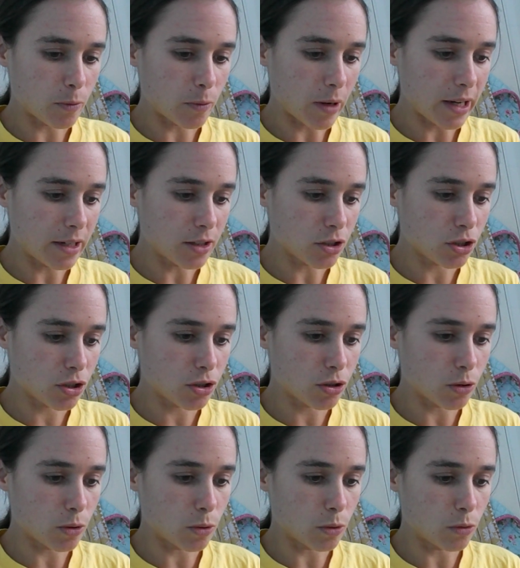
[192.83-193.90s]

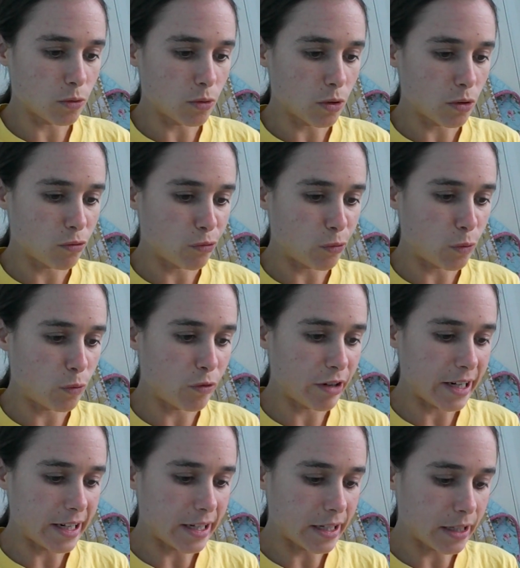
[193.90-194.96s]
Rachel
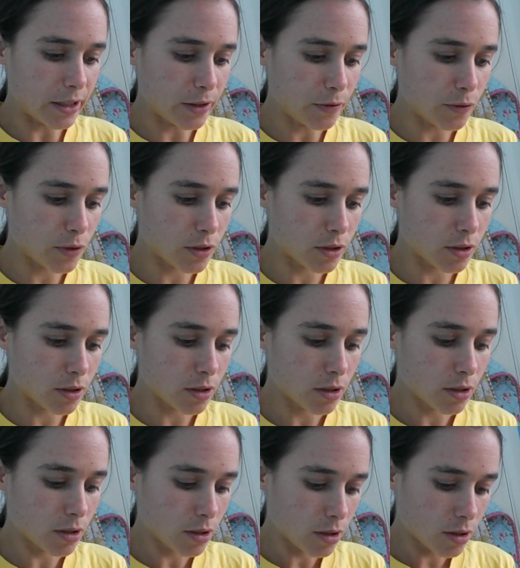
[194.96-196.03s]
Reeves,
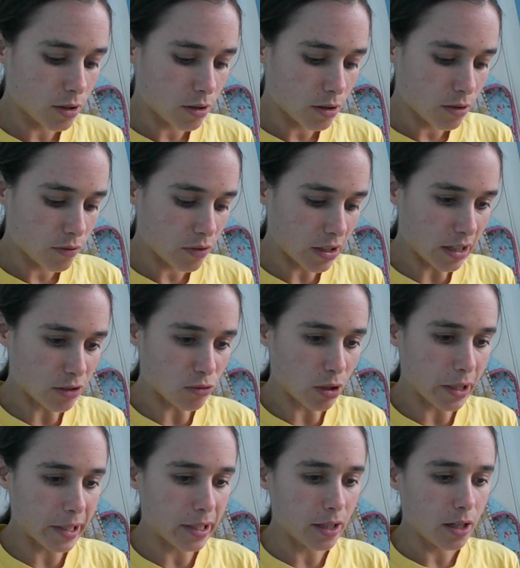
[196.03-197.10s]
I think that's
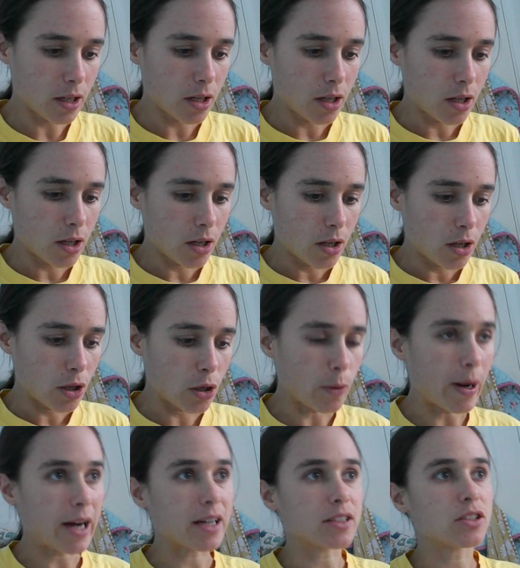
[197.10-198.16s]
right, who
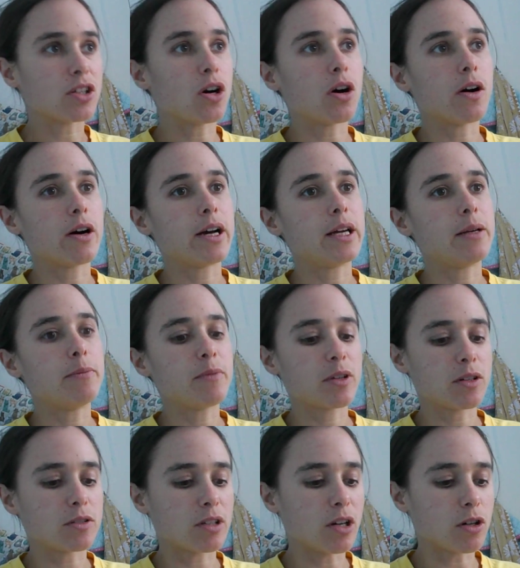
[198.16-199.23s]
at the time,
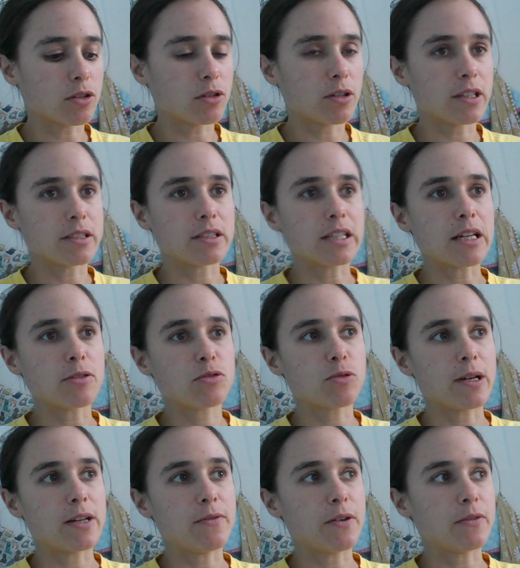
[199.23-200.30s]
because the article, as I said, was
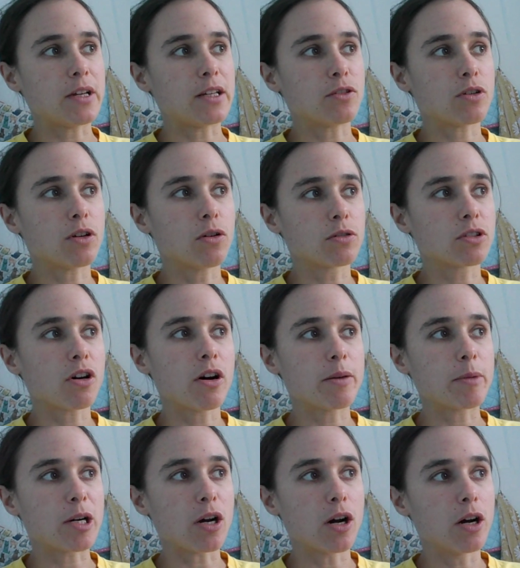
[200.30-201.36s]
2015, so a long time
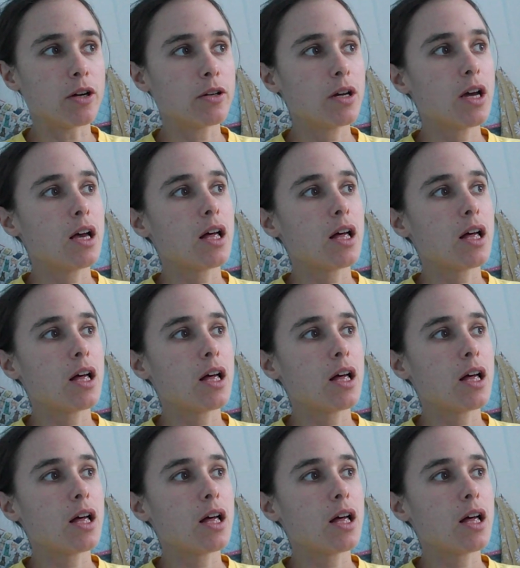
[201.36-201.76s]
ago,